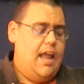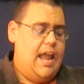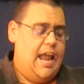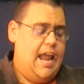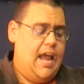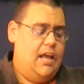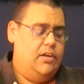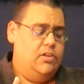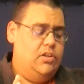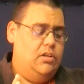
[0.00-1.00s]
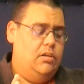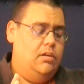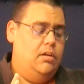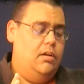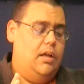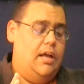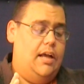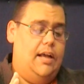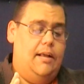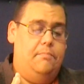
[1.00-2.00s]
and
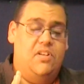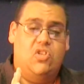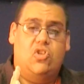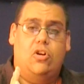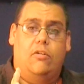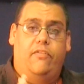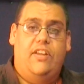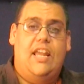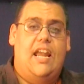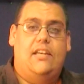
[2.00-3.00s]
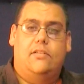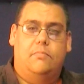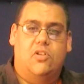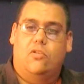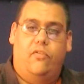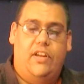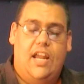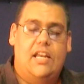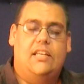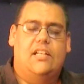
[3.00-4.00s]
Mr. V8. Mr.
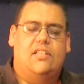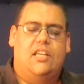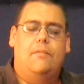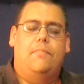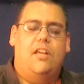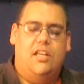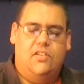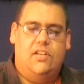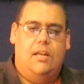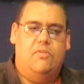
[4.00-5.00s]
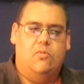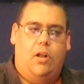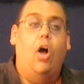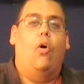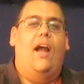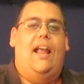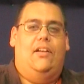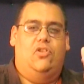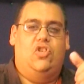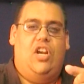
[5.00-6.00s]
V8 gets to keep his name as well. Oh,
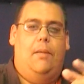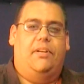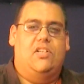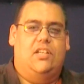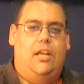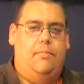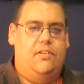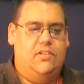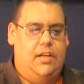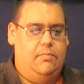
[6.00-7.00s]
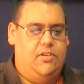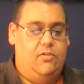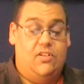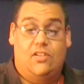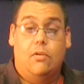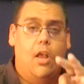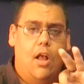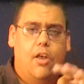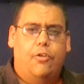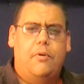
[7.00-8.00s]
and Champ gets to keep his name too. So that's
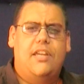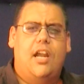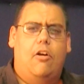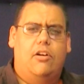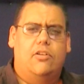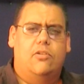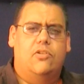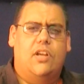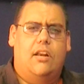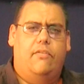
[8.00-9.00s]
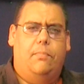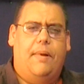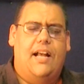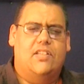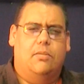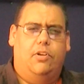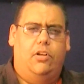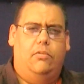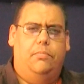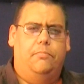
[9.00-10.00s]
three characters out of a
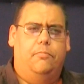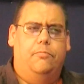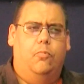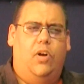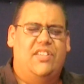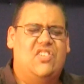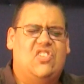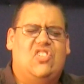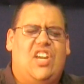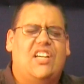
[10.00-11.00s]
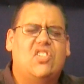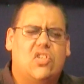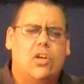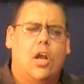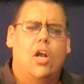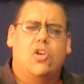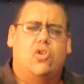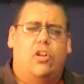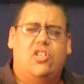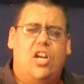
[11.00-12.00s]
possible, what, six?
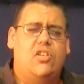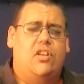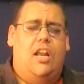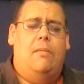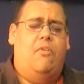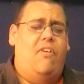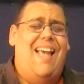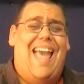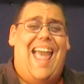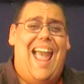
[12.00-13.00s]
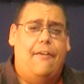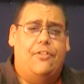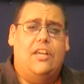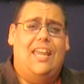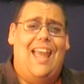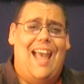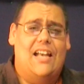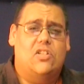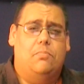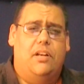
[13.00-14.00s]
So they changed the name of half the
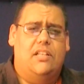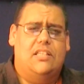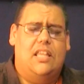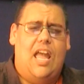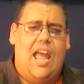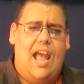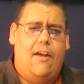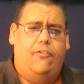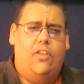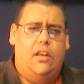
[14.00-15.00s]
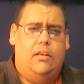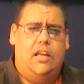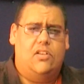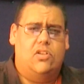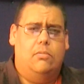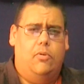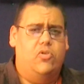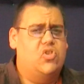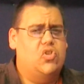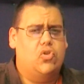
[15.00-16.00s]
cast, but it's the half that gets the
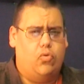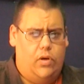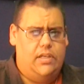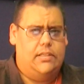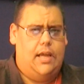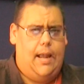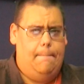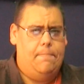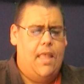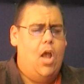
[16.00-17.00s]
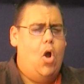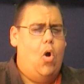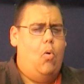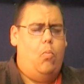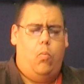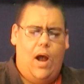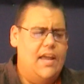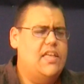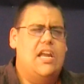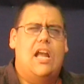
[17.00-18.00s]
most screen time.
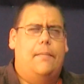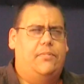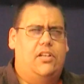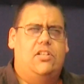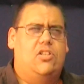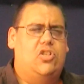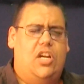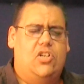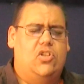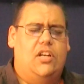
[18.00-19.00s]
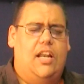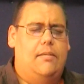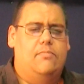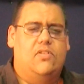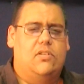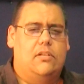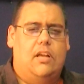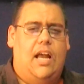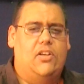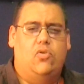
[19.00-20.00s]
Why they opted to change the names,
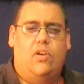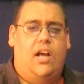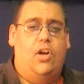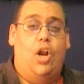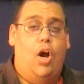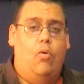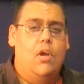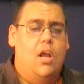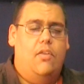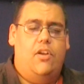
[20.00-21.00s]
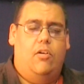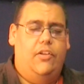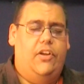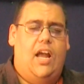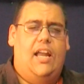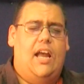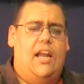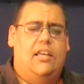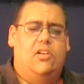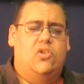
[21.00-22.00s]
I do not know. The only thing
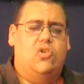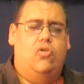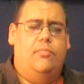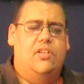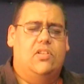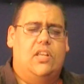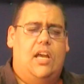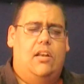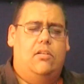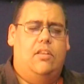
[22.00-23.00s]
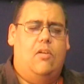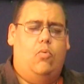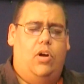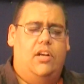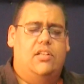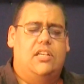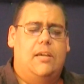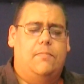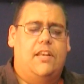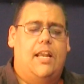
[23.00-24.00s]
I can assume is that they wanted to
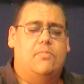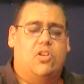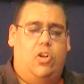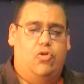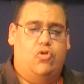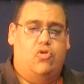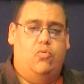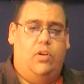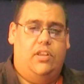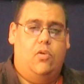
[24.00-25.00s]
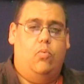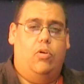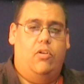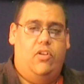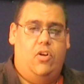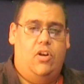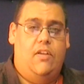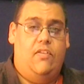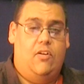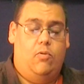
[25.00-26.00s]
keep the names closer to what they were in
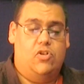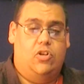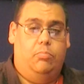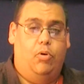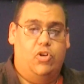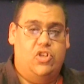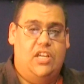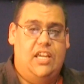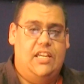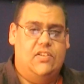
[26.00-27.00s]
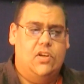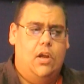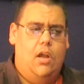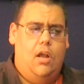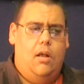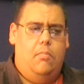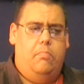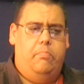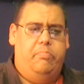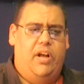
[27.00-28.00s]
the original Portuguese,
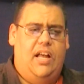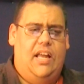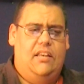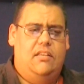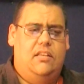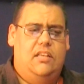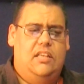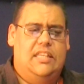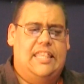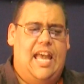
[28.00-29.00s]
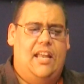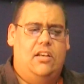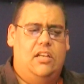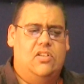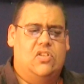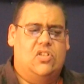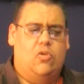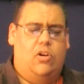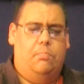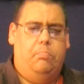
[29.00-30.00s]
but that is
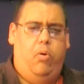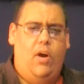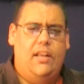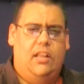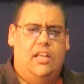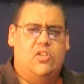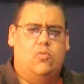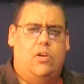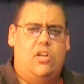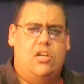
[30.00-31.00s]
sort of pointless when you